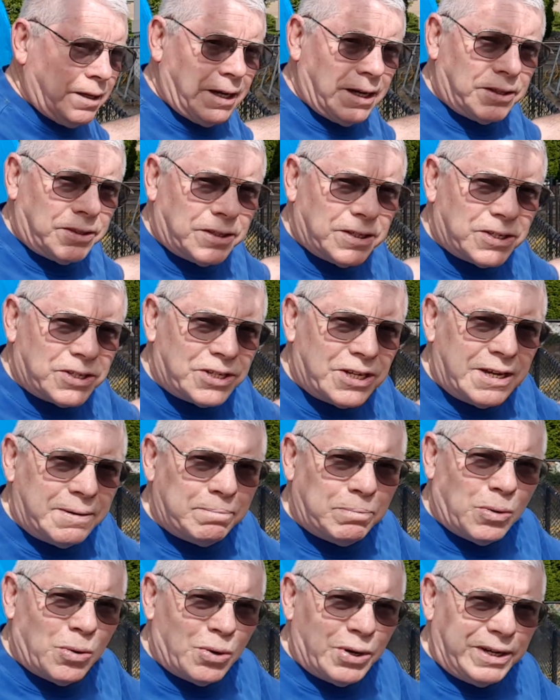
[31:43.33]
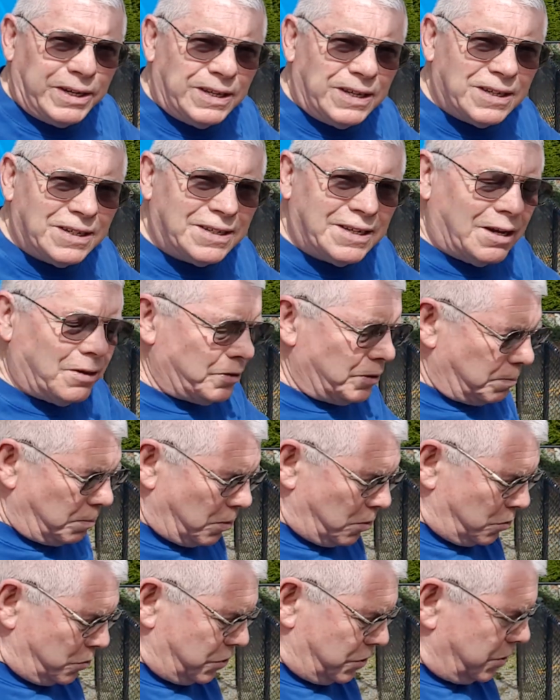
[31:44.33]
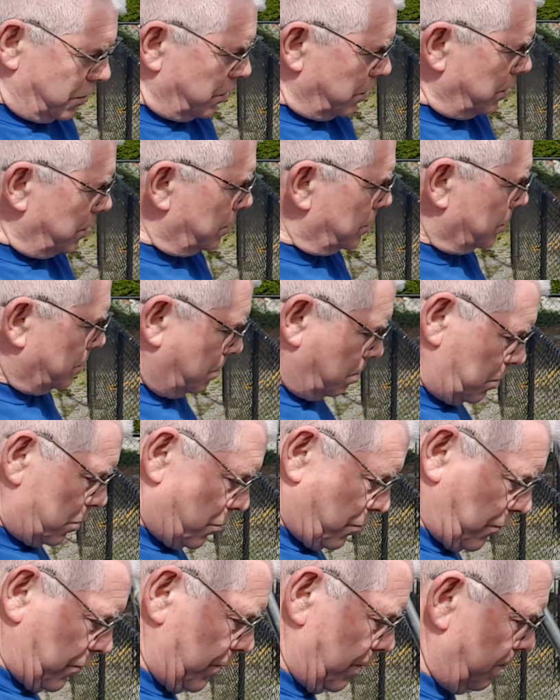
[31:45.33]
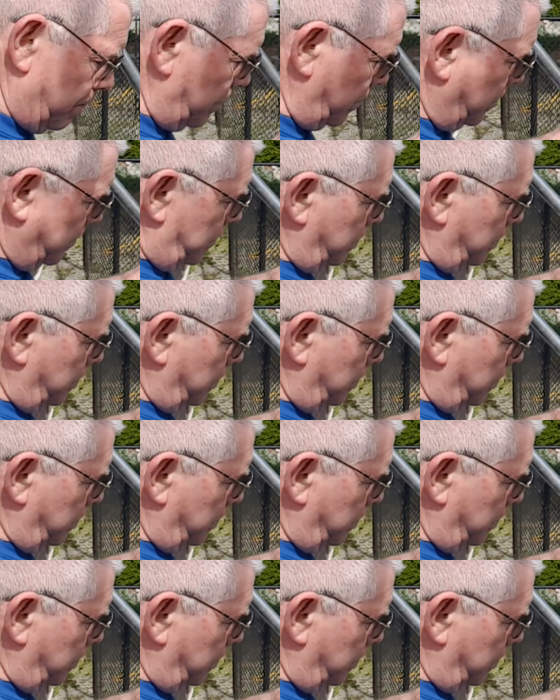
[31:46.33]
at the same point down the post here, both of them,